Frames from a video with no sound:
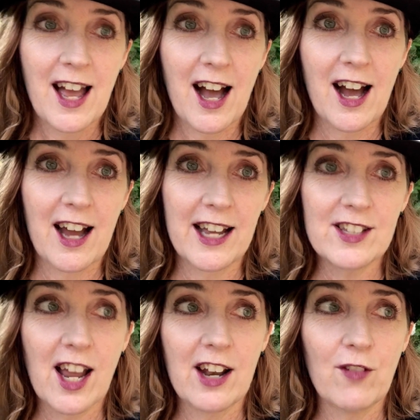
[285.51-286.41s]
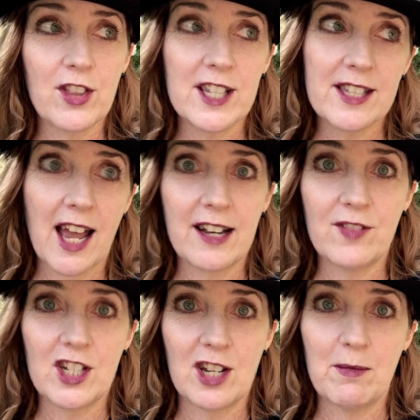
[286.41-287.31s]
It's kind of on the side of
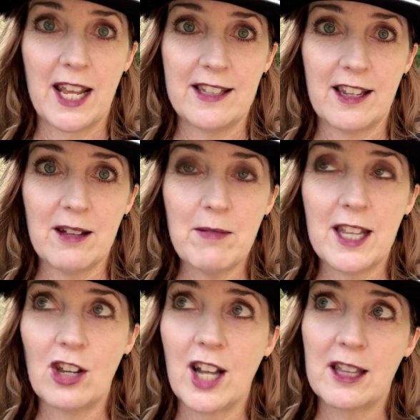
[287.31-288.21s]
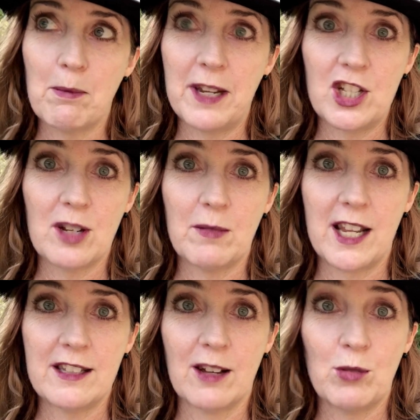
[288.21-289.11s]
the gymnasium, and you got the big gymnasium.